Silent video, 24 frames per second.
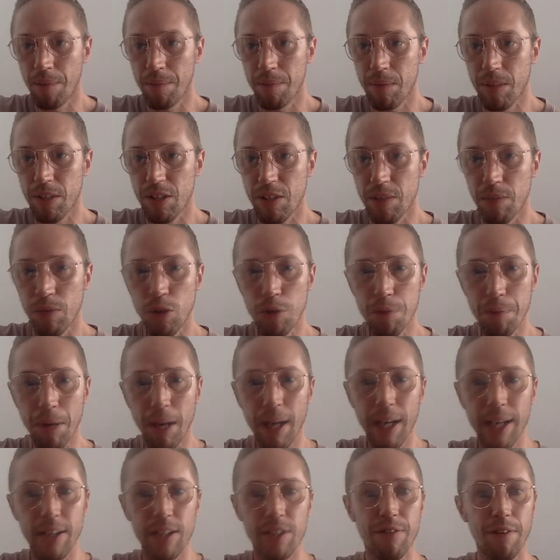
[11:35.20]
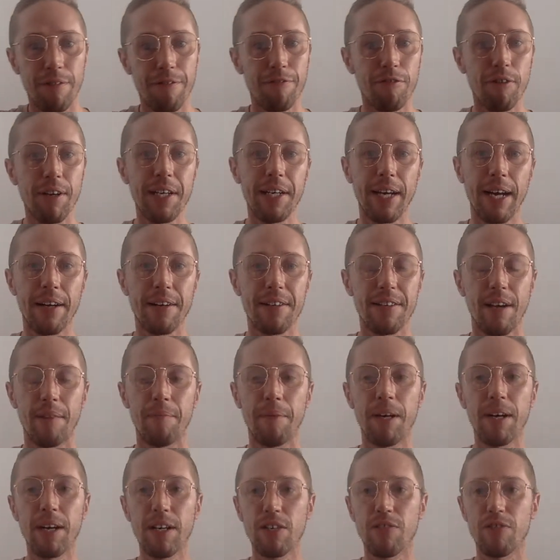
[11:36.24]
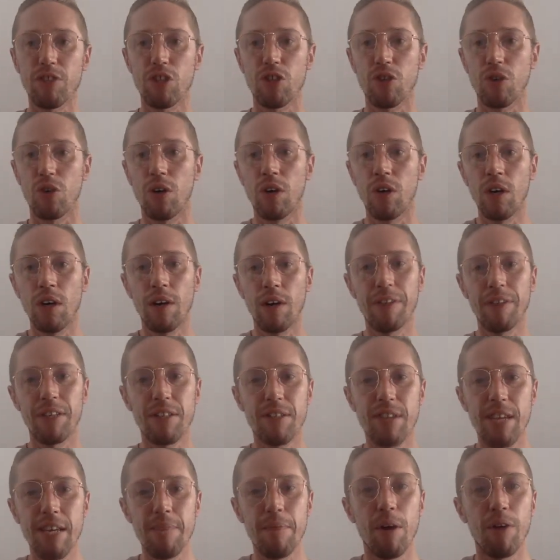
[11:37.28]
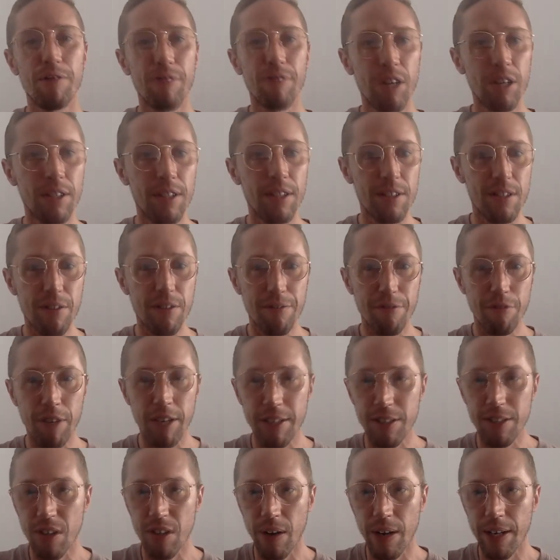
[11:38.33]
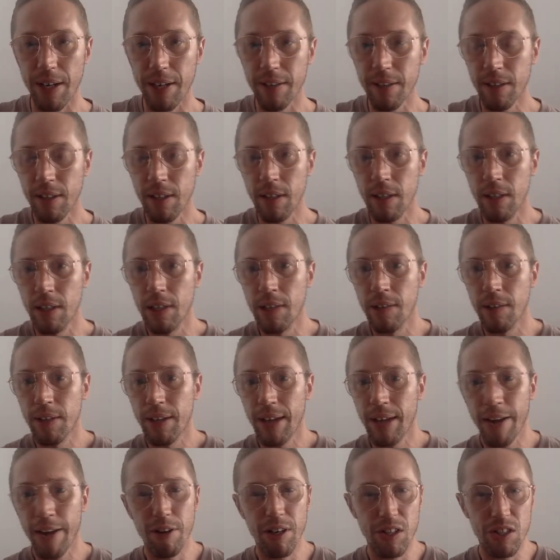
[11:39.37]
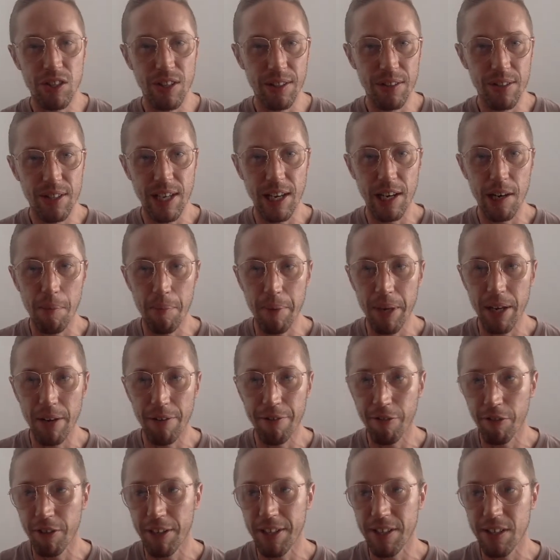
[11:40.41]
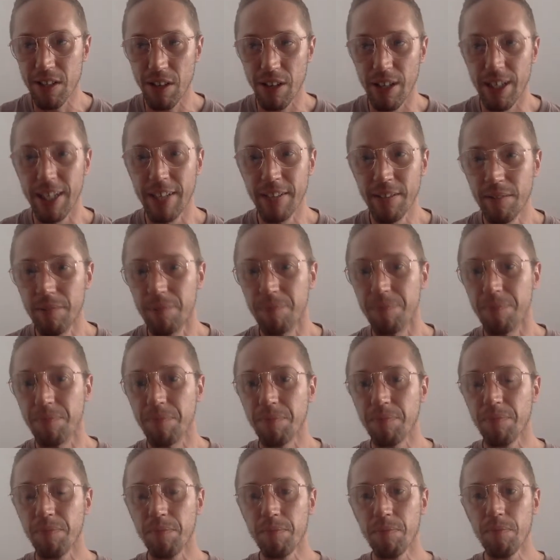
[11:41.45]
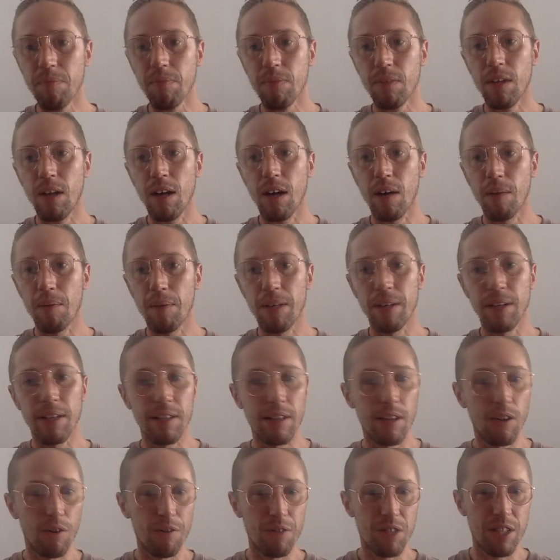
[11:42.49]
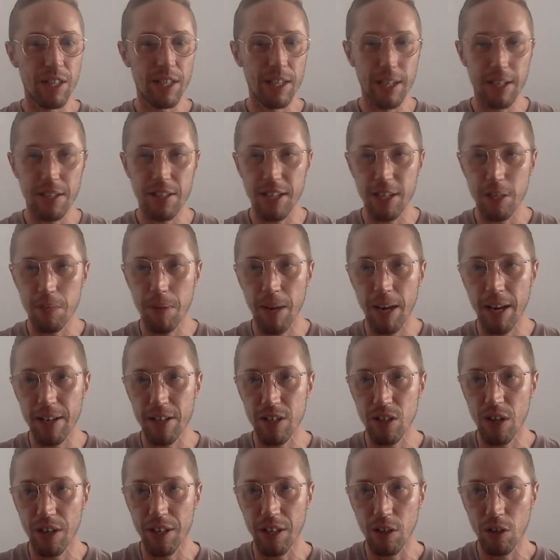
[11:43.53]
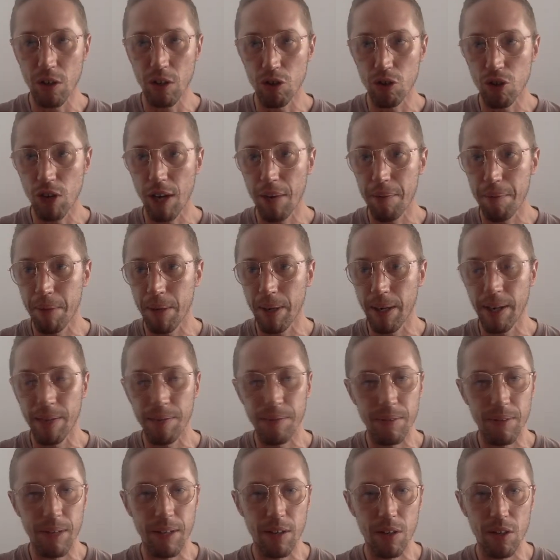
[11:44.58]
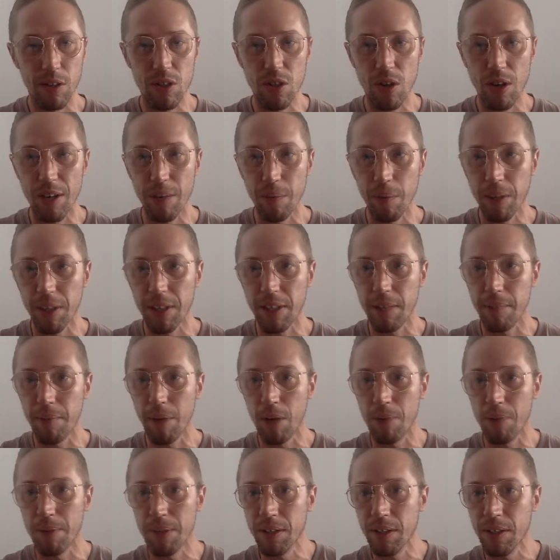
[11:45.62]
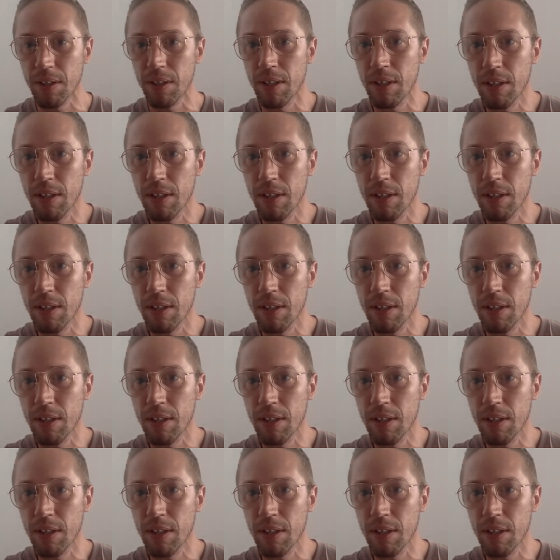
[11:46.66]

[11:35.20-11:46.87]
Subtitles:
There's some good players for free next summer, that's for sure. I think Timo Werner's a free signing. Eriksen's going to be a free signing. And obviously, unless these players sign the contract, but they're not signing one at the moment.